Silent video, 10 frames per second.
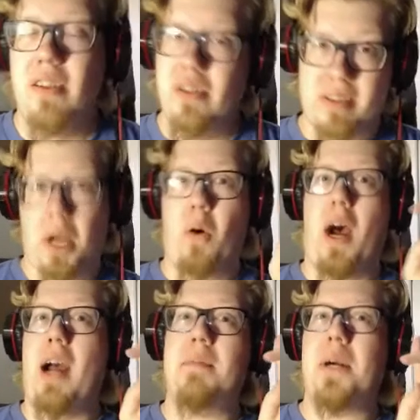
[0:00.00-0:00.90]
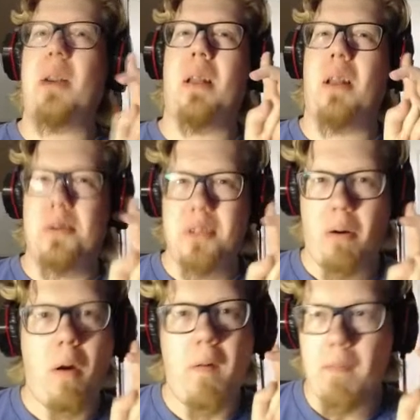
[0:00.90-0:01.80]
So, I have gotten lots
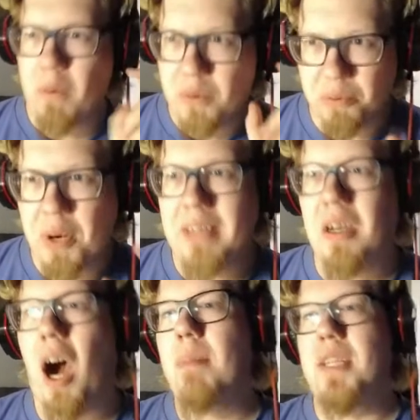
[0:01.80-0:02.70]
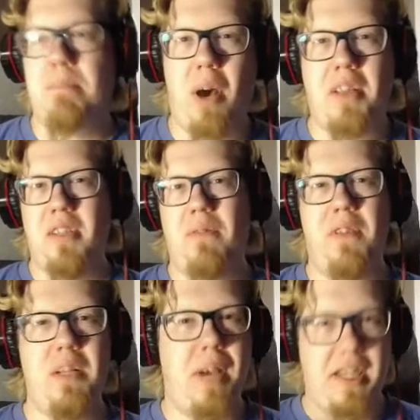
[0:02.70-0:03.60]
of great comments, positive
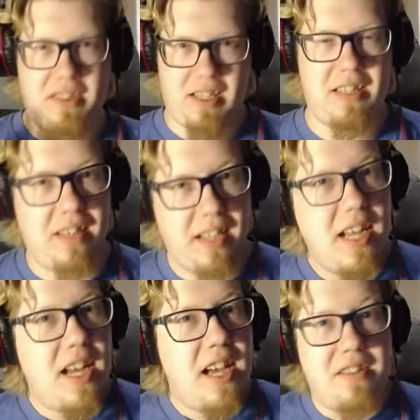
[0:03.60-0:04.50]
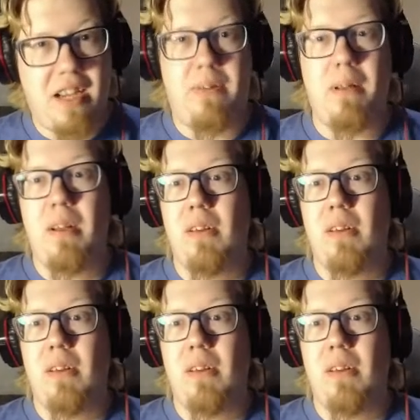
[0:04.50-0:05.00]
feedbacks, and definitely